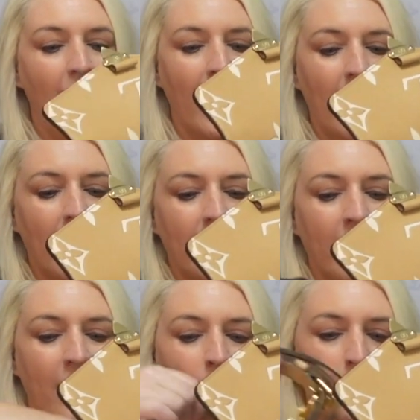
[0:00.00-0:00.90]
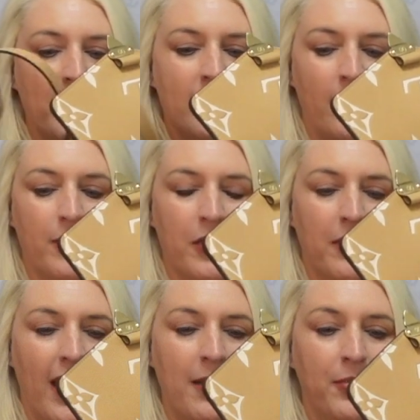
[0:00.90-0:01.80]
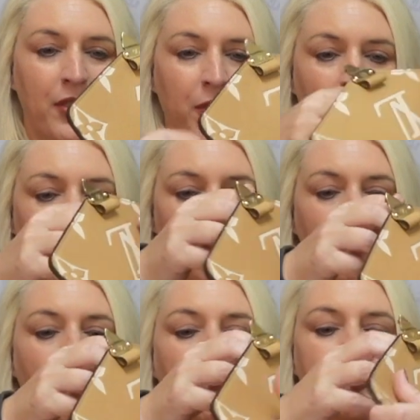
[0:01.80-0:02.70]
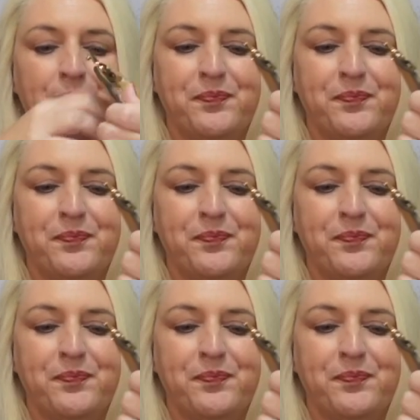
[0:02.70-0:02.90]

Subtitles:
And it opens up to a beautiful